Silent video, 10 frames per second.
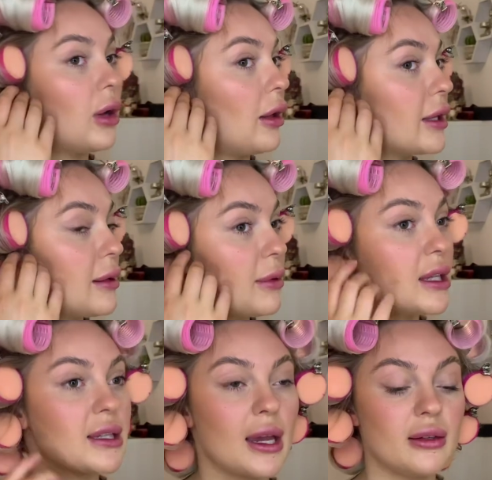I'll keep
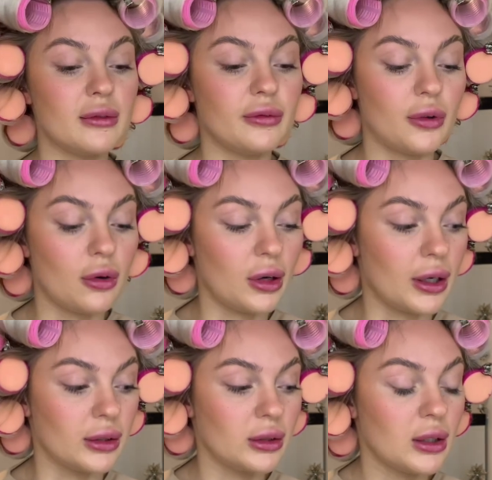these in for